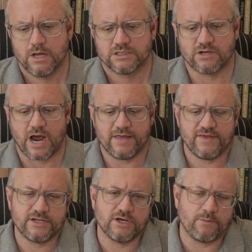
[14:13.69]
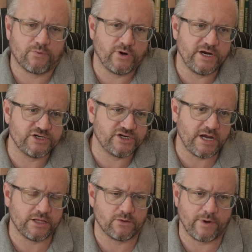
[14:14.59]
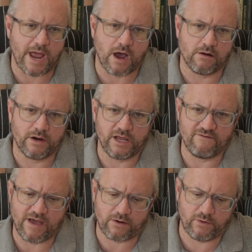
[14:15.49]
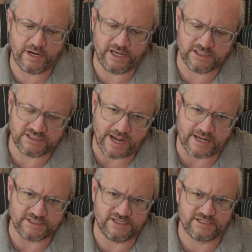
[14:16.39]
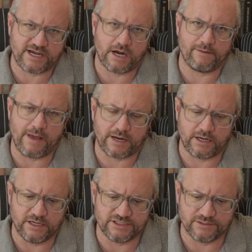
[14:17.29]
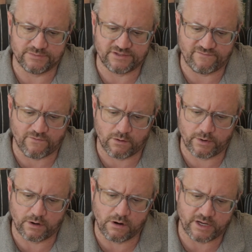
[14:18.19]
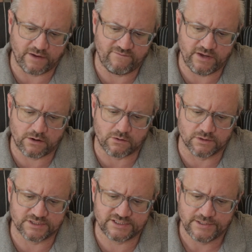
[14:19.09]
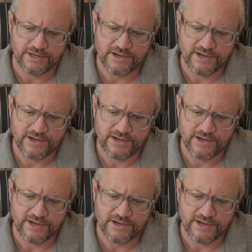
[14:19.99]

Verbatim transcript: So I think to appreciate the reality of equities as discounting mechanisms and forward-looking vehicles,